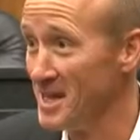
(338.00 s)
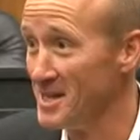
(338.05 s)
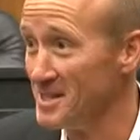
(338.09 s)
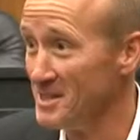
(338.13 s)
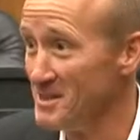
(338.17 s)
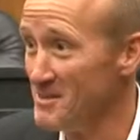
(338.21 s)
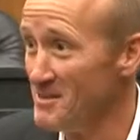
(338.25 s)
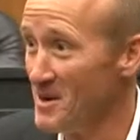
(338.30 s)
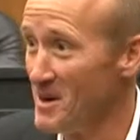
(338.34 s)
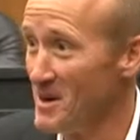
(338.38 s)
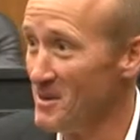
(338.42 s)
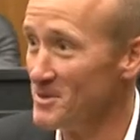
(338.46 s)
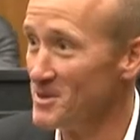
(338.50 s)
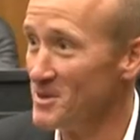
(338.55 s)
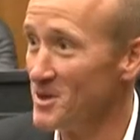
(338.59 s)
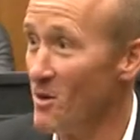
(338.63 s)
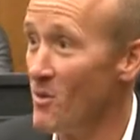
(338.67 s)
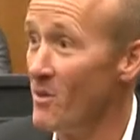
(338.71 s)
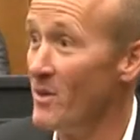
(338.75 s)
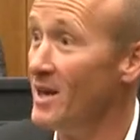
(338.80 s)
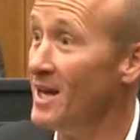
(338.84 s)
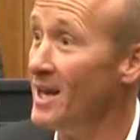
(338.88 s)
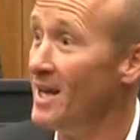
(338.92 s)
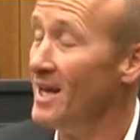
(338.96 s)
actually a
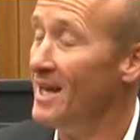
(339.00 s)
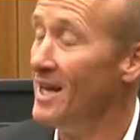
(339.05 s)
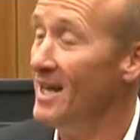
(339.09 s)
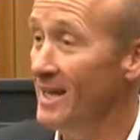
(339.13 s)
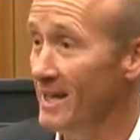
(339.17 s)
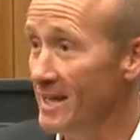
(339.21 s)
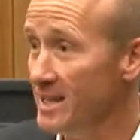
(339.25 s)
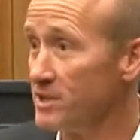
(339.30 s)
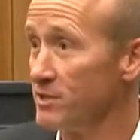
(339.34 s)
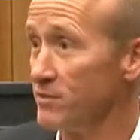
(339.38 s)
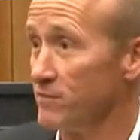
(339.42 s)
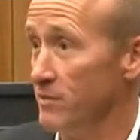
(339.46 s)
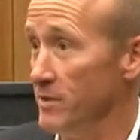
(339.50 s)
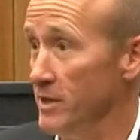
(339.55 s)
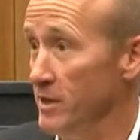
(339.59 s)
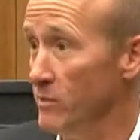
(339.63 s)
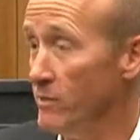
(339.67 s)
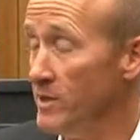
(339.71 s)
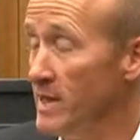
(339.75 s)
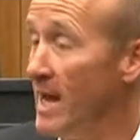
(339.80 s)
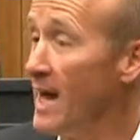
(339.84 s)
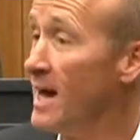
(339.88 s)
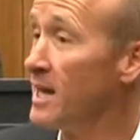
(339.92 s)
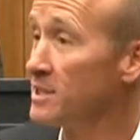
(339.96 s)
great point. It is free.
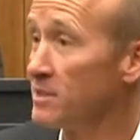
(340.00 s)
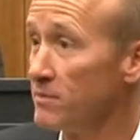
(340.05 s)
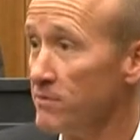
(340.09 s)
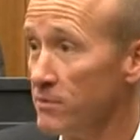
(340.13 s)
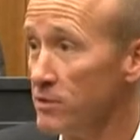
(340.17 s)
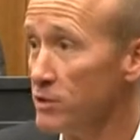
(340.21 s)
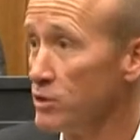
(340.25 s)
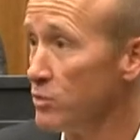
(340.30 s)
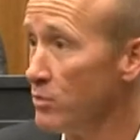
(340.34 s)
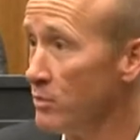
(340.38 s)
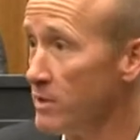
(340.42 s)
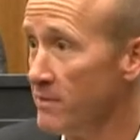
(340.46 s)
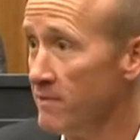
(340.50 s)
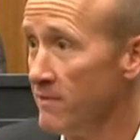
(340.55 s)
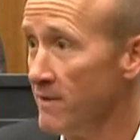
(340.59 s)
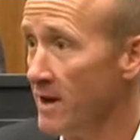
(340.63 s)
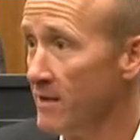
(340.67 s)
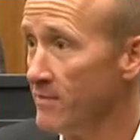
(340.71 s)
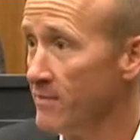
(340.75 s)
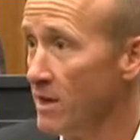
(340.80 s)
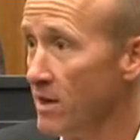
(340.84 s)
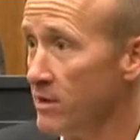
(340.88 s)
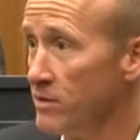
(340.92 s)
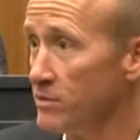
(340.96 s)
We ask for a
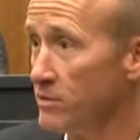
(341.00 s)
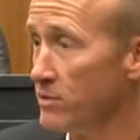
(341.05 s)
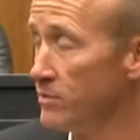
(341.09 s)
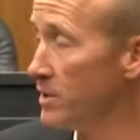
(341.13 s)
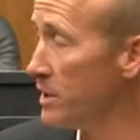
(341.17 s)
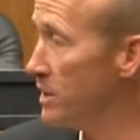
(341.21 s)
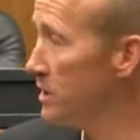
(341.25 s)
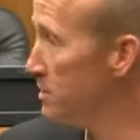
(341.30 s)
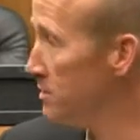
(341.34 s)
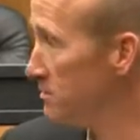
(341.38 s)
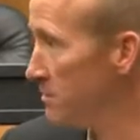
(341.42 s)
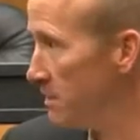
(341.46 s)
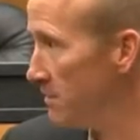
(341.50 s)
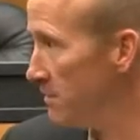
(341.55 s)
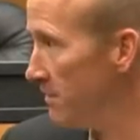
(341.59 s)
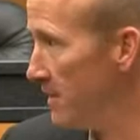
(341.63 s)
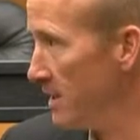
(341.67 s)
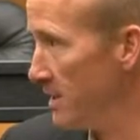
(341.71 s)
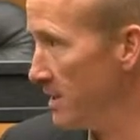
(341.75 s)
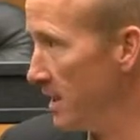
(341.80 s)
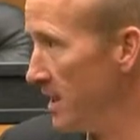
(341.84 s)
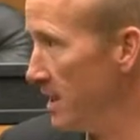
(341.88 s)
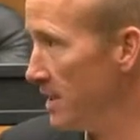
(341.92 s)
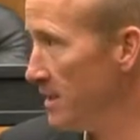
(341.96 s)
$25 donation, but if
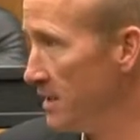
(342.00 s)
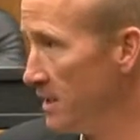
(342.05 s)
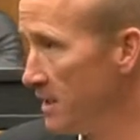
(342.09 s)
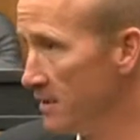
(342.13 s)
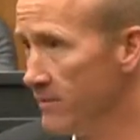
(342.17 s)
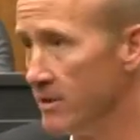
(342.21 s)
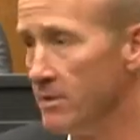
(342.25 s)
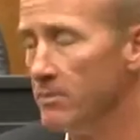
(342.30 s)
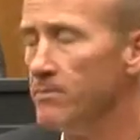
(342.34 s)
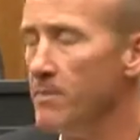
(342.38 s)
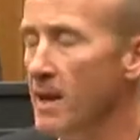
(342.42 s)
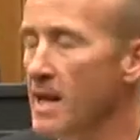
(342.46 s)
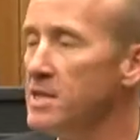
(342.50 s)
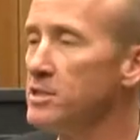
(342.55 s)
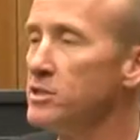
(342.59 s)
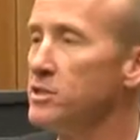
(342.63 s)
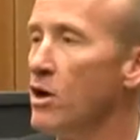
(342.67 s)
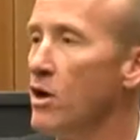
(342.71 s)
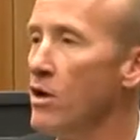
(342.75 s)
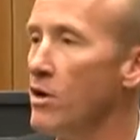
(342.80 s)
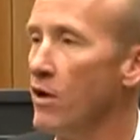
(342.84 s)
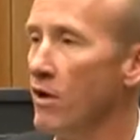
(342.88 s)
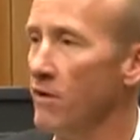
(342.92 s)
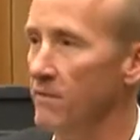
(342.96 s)
they can't give it, based
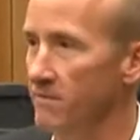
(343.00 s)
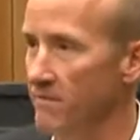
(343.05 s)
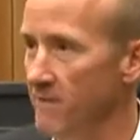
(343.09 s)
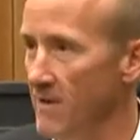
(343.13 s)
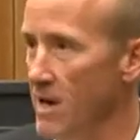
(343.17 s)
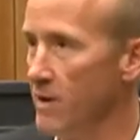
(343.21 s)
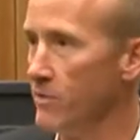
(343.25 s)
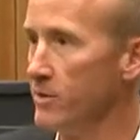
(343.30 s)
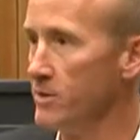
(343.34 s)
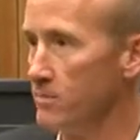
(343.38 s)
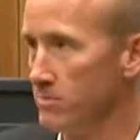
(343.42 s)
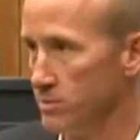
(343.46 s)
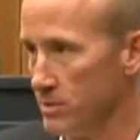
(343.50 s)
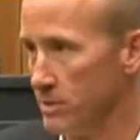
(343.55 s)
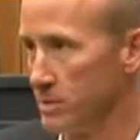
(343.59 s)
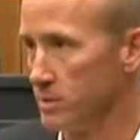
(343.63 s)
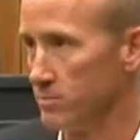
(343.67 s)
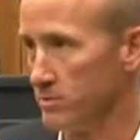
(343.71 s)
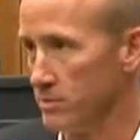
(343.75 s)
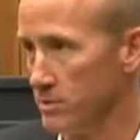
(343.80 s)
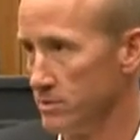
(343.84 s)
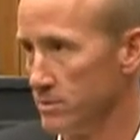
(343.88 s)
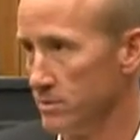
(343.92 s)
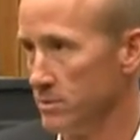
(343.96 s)
on our founding
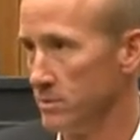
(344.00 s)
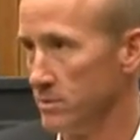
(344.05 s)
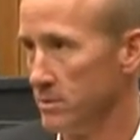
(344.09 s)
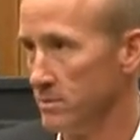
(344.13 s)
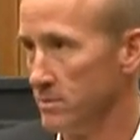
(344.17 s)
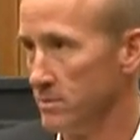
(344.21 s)
principles,